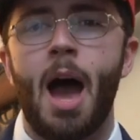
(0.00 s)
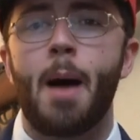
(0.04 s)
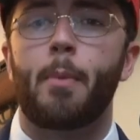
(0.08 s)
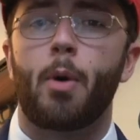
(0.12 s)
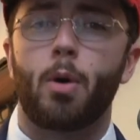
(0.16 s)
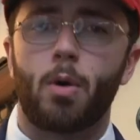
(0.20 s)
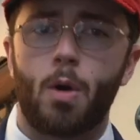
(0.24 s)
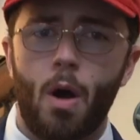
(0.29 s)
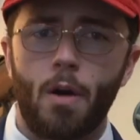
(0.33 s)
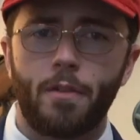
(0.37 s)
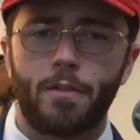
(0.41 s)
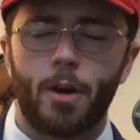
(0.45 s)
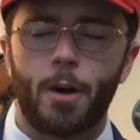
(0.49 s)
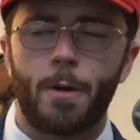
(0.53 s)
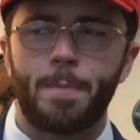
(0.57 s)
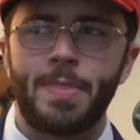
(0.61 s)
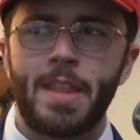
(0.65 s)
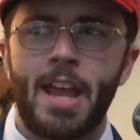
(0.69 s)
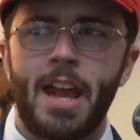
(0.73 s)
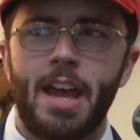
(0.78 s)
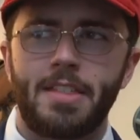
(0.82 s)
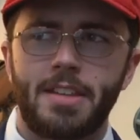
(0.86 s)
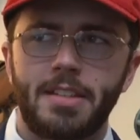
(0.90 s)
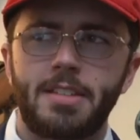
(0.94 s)
Moreover,
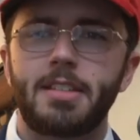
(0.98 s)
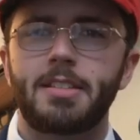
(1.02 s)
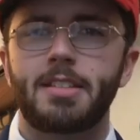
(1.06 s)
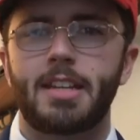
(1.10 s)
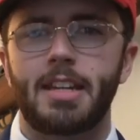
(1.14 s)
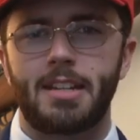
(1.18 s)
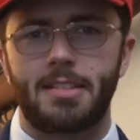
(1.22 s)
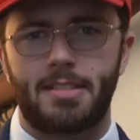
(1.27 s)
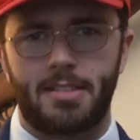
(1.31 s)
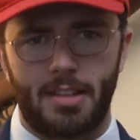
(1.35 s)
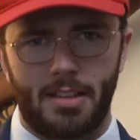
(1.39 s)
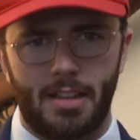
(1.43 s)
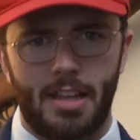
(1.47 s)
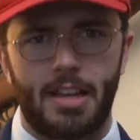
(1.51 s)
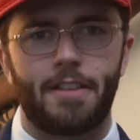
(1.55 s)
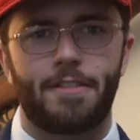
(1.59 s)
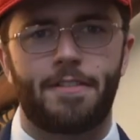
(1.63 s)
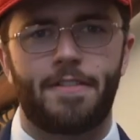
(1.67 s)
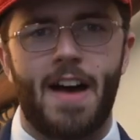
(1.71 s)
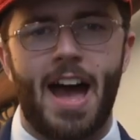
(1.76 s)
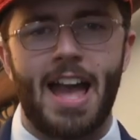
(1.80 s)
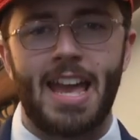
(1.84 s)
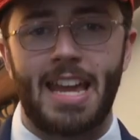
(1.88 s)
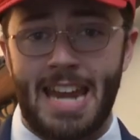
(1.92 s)
this is going to
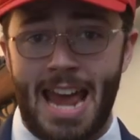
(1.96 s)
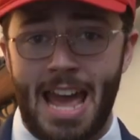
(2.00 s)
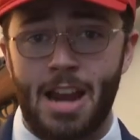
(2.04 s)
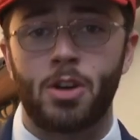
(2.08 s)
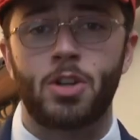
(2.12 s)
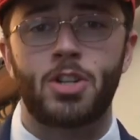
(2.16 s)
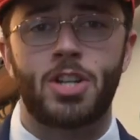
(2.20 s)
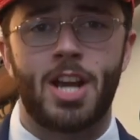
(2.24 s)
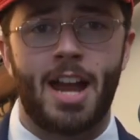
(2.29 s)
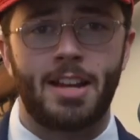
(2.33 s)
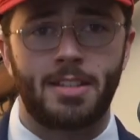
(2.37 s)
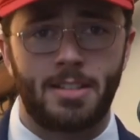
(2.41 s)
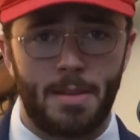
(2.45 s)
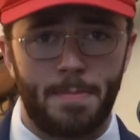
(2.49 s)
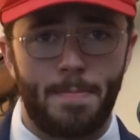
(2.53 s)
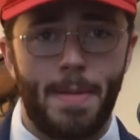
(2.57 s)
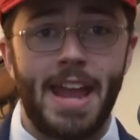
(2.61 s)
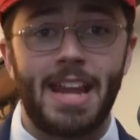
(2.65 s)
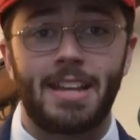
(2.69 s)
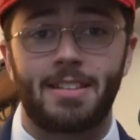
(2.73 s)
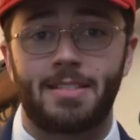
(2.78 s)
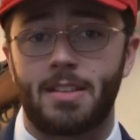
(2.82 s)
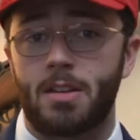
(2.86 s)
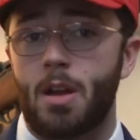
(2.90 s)
solidify and energize the
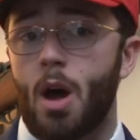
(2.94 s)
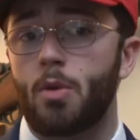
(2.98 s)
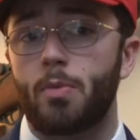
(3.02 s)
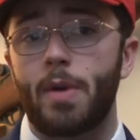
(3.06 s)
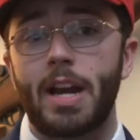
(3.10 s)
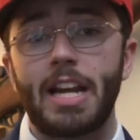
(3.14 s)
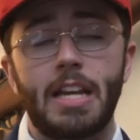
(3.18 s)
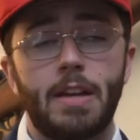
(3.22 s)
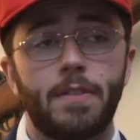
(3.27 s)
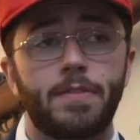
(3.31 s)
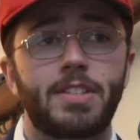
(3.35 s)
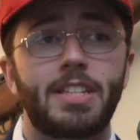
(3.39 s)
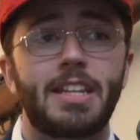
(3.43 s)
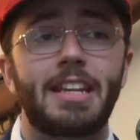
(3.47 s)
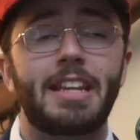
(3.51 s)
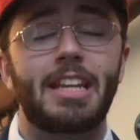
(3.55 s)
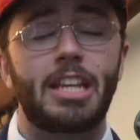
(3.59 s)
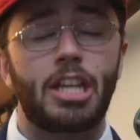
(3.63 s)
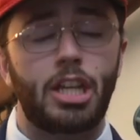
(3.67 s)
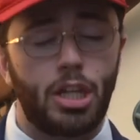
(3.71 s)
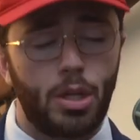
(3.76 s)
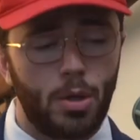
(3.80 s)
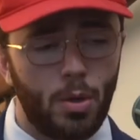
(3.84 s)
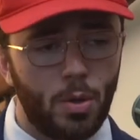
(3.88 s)
base. And already you've seen
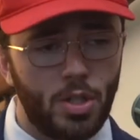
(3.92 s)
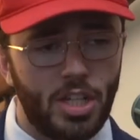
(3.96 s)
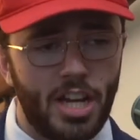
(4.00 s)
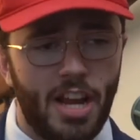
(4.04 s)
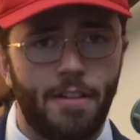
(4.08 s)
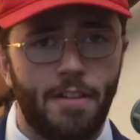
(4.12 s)
huge